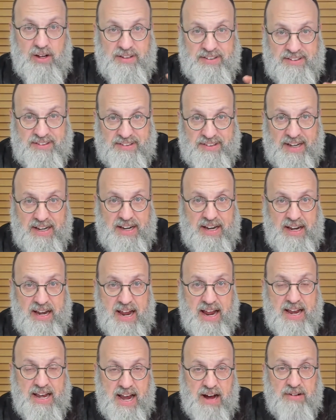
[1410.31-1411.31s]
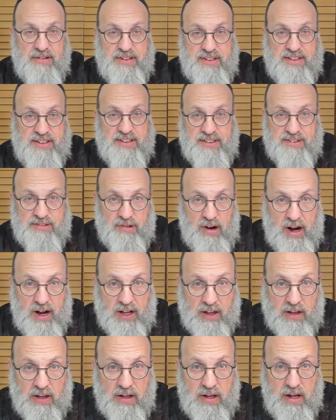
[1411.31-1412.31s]
a city in Eretz
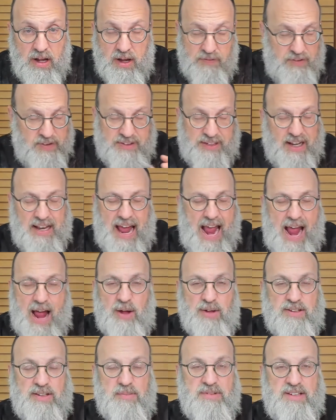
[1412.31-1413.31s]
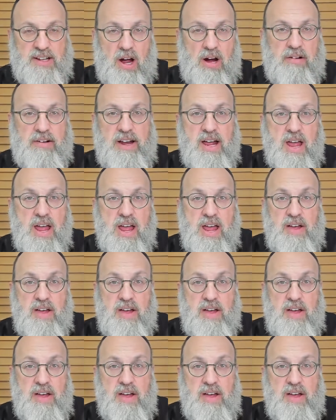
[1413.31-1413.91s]
Yisrael, if you sell a house, I'm sorry,